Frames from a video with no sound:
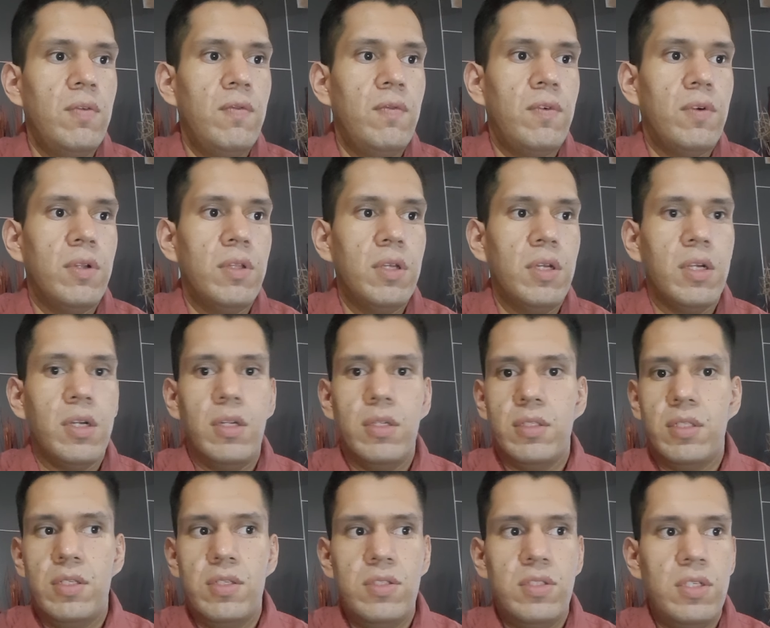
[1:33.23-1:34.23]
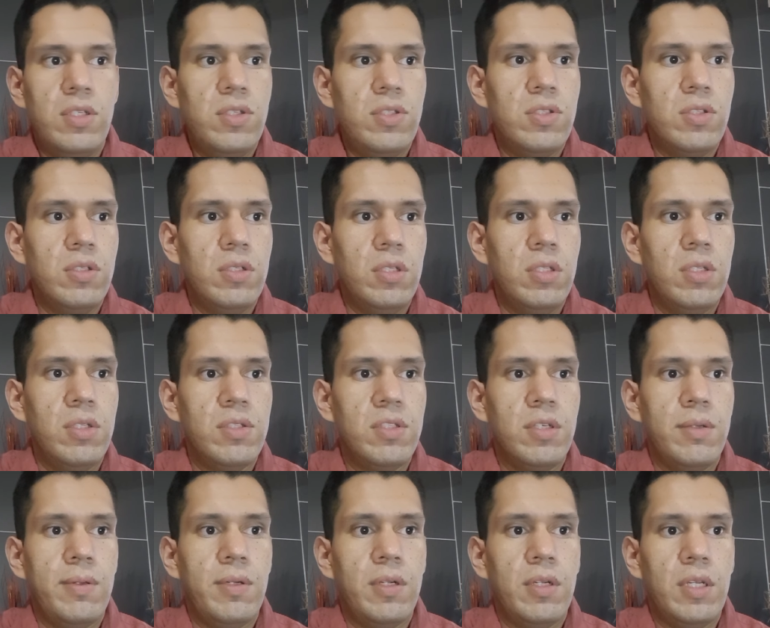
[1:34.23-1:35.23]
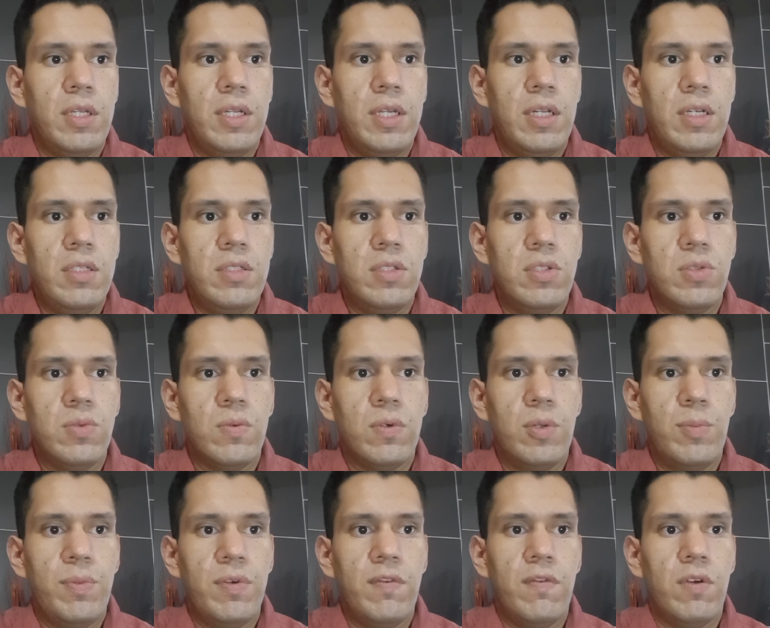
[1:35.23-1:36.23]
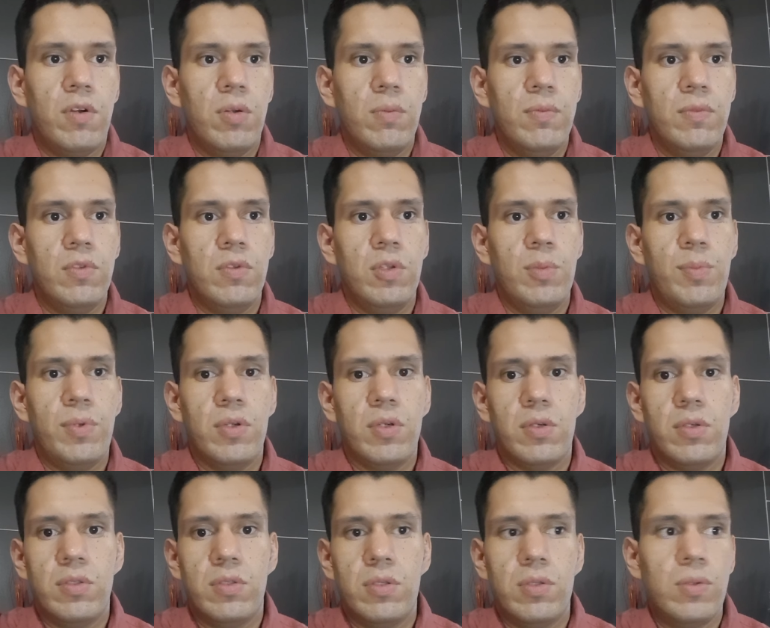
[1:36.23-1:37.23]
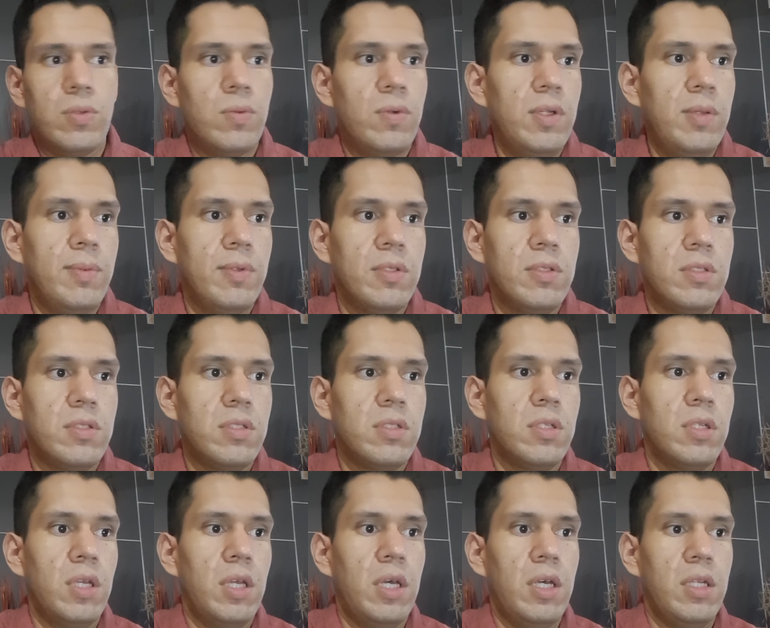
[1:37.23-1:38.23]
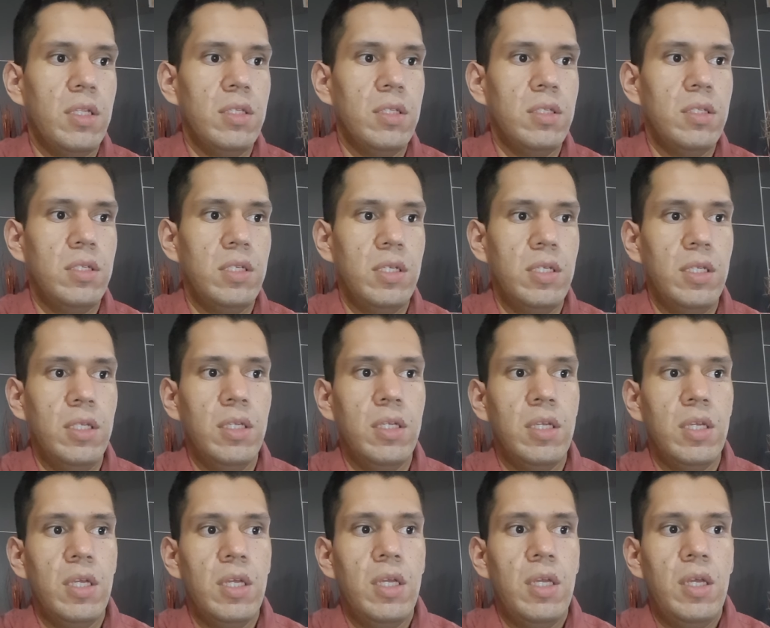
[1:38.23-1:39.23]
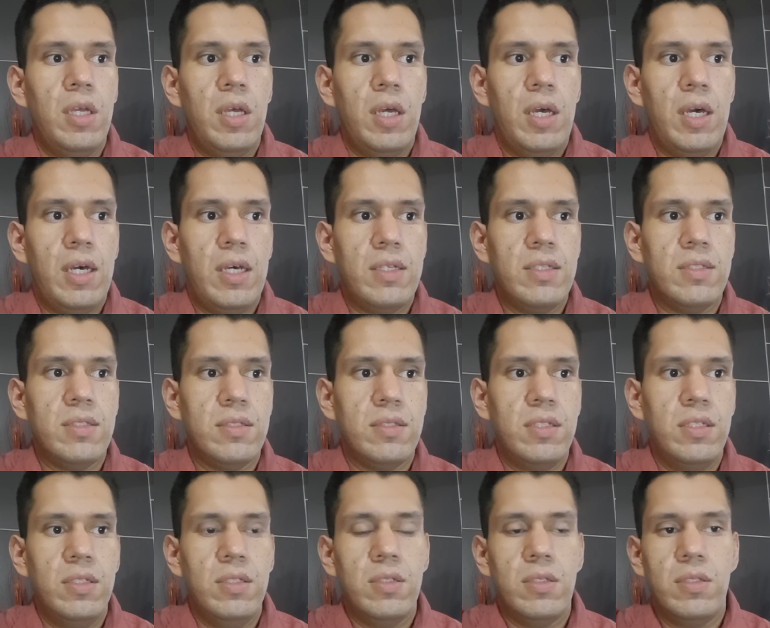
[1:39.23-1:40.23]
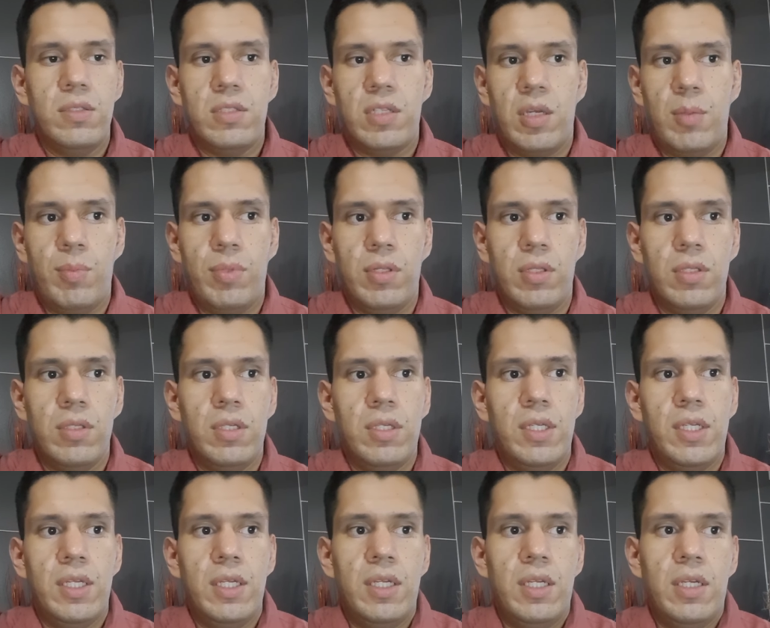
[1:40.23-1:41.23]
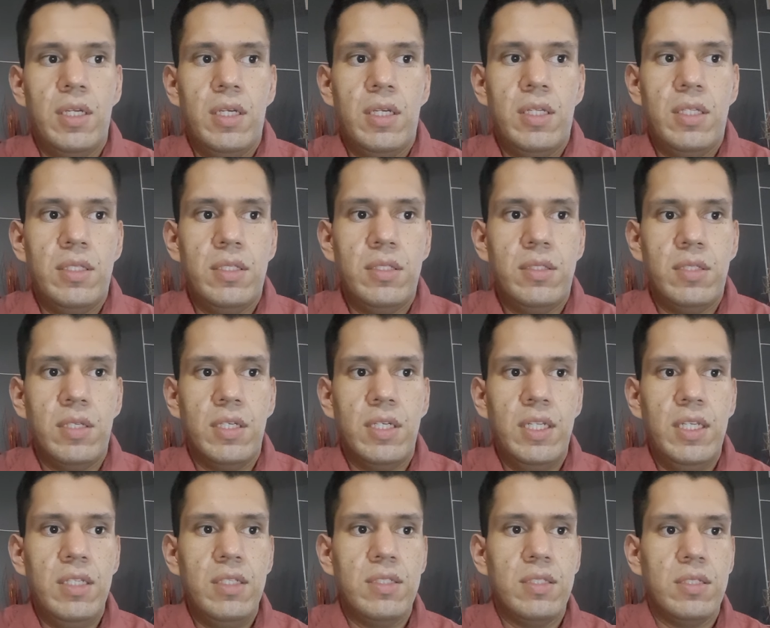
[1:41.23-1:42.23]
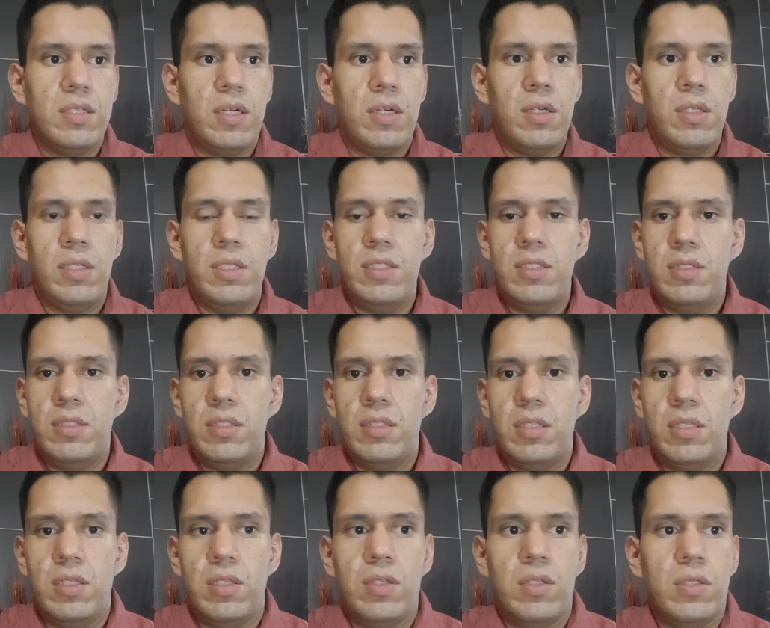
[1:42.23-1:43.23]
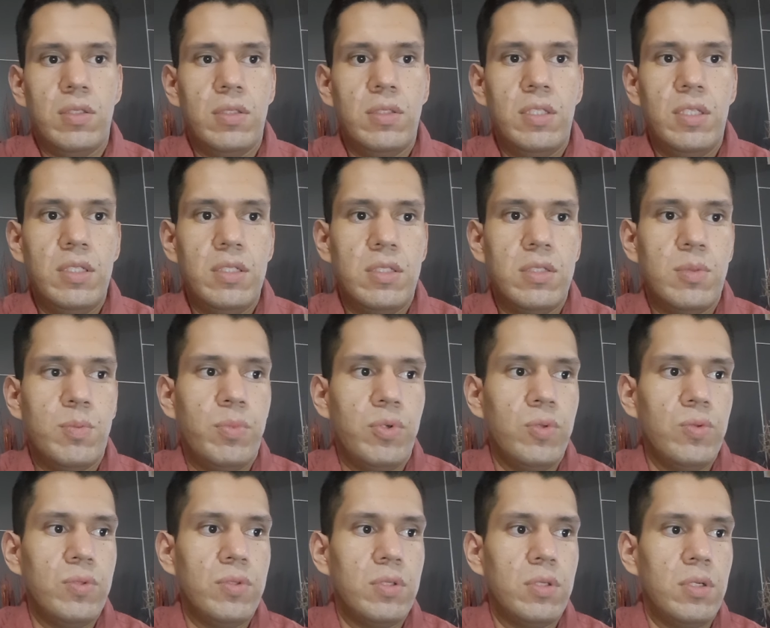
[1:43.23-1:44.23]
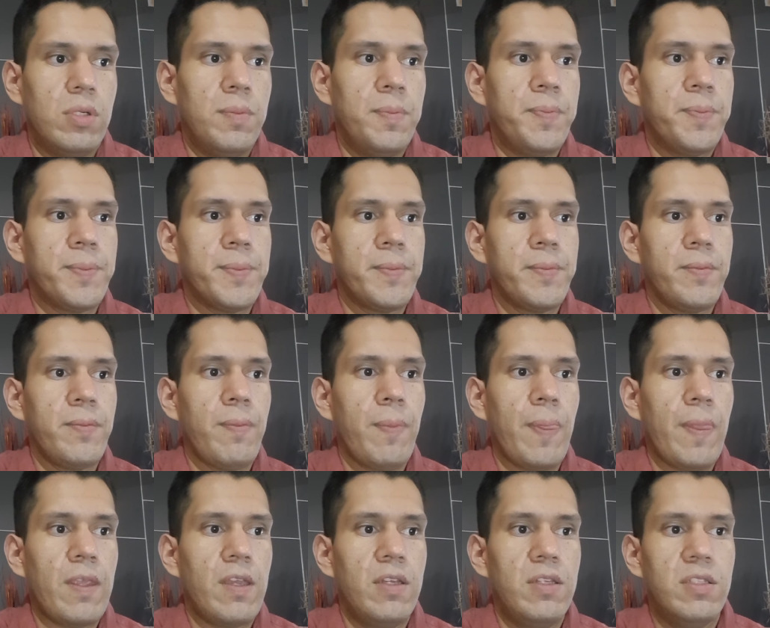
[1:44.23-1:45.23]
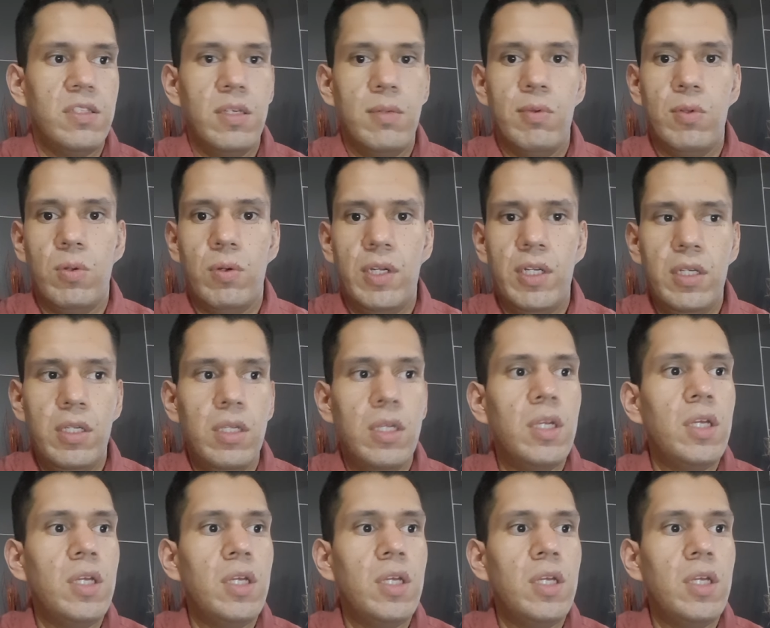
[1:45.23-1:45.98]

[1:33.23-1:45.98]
For the characterization, several analyses were performed to the precursor ribbons and they as sintered sample. The techniques are listed on this poster. In Table 1,